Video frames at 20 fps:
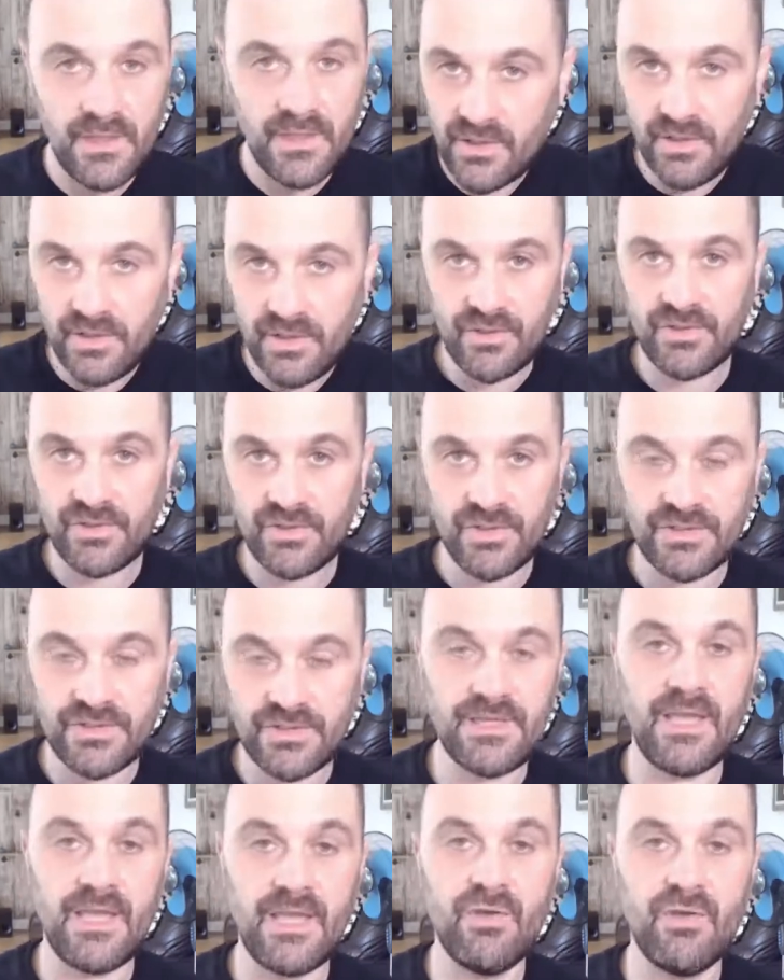Mm-hmm. You could
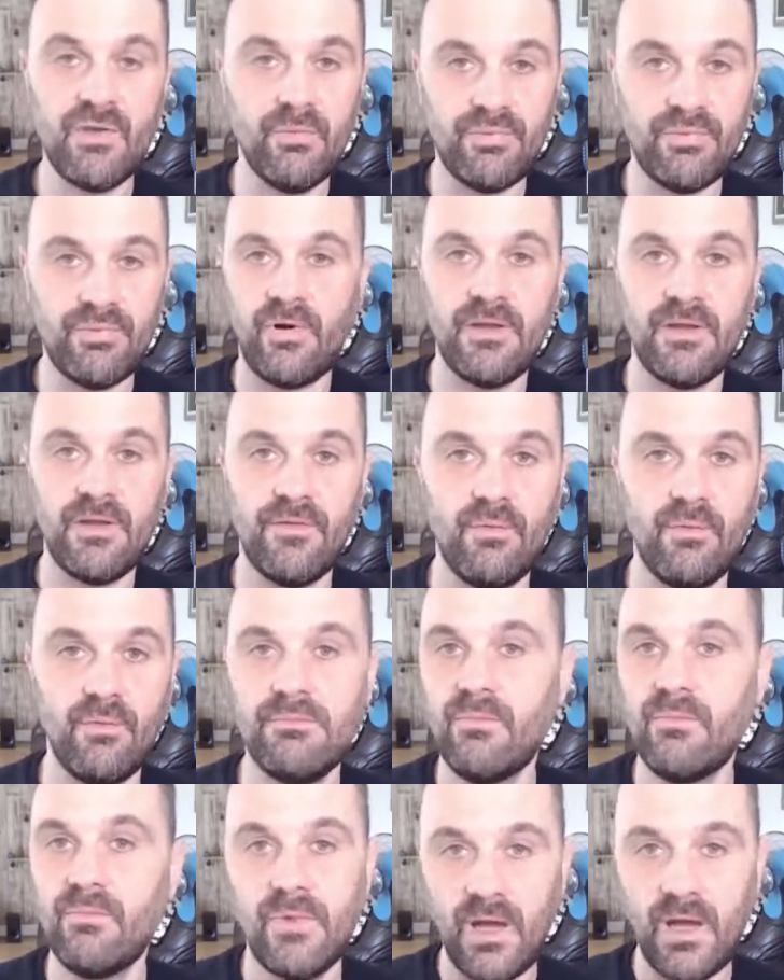just get your private
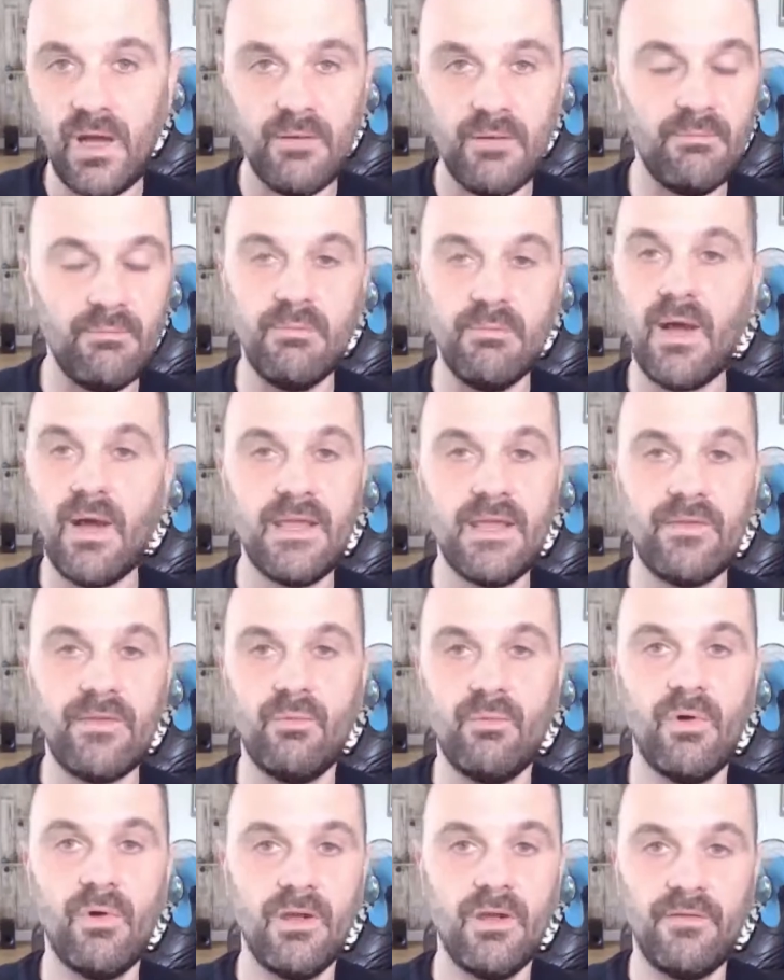my
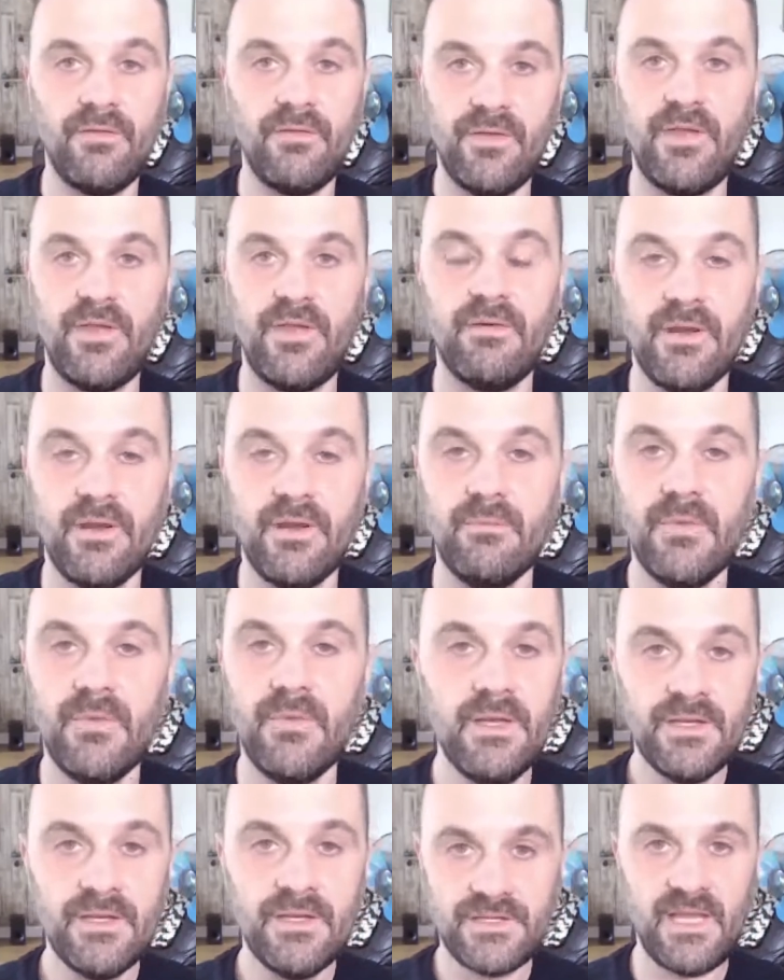Ether wallet of
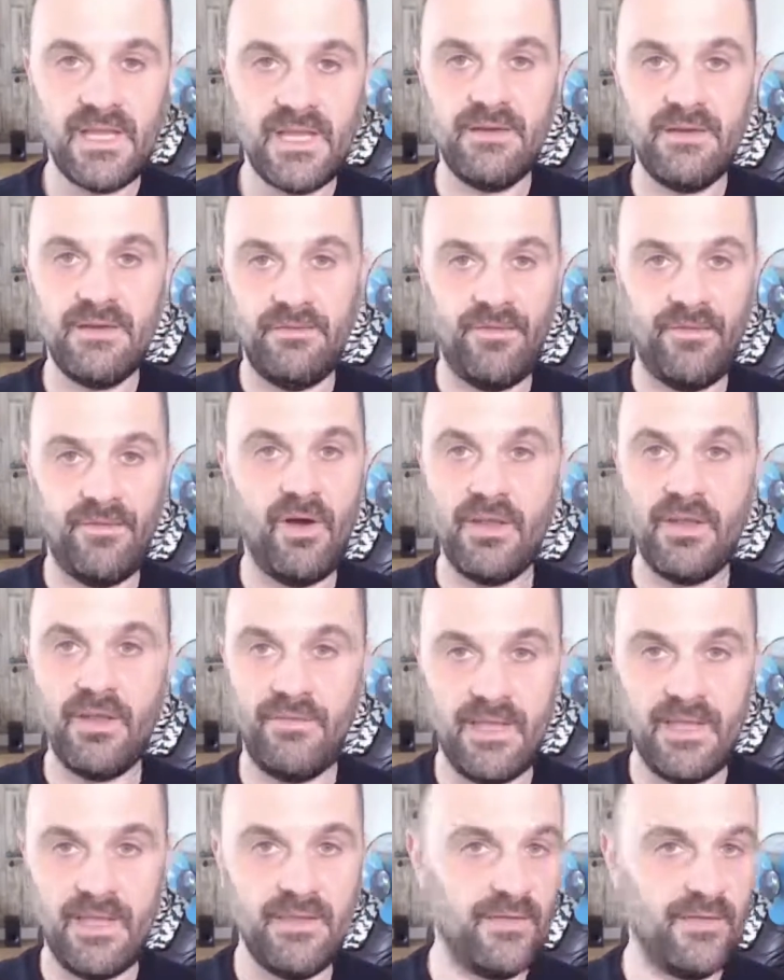Ethereum, send
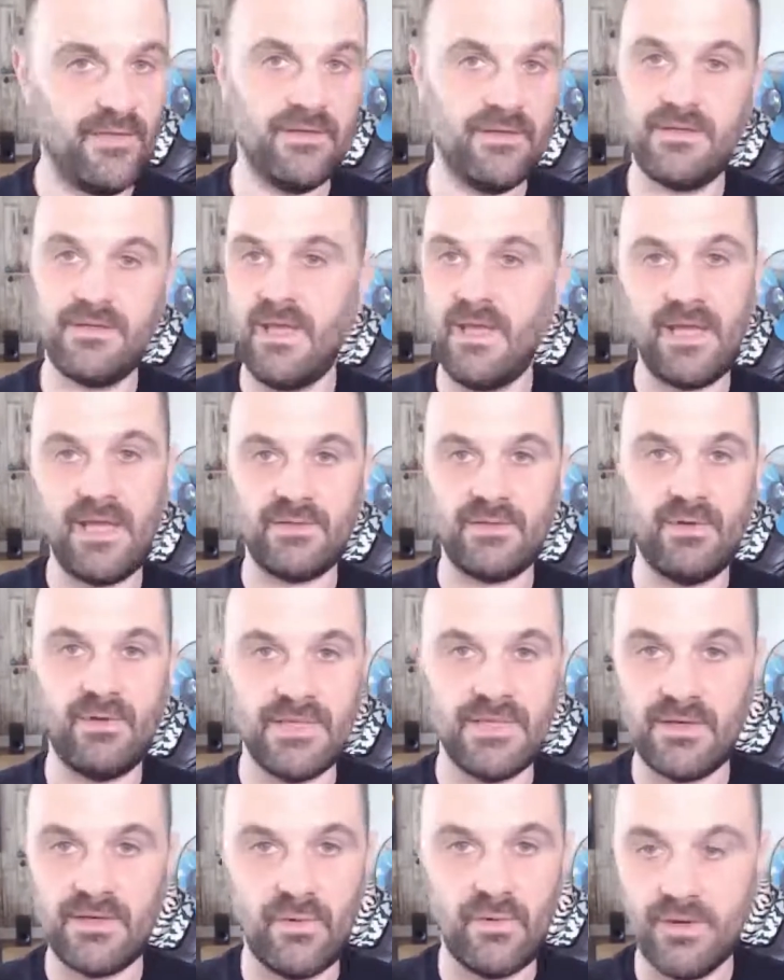5 Ether to
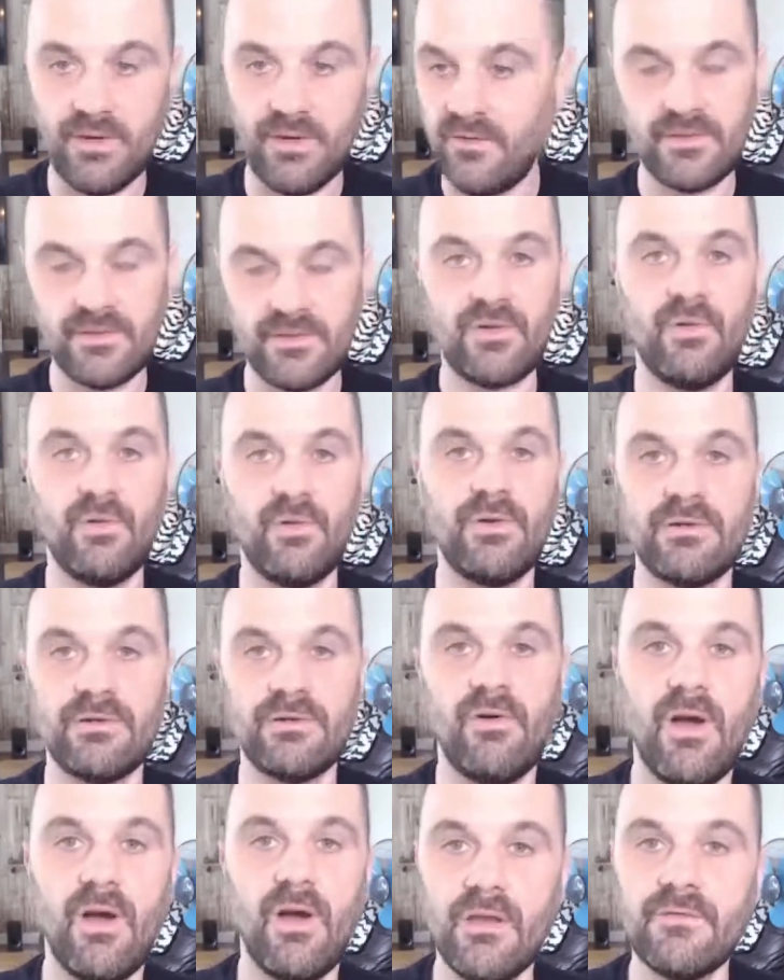XYZ coin, and those coins
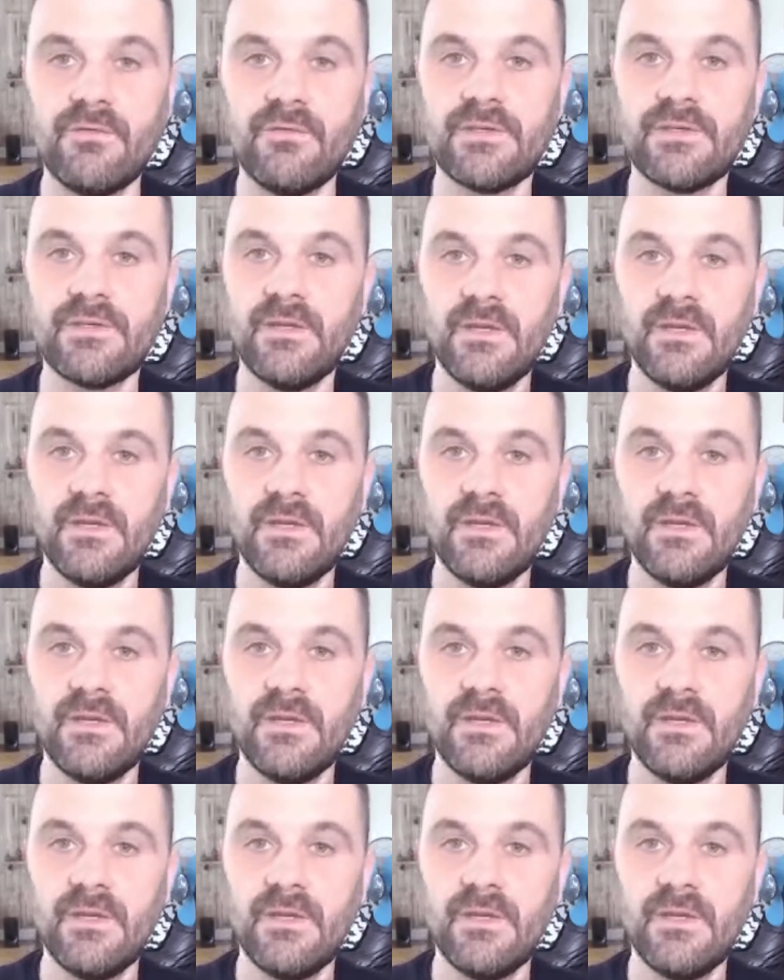arrived.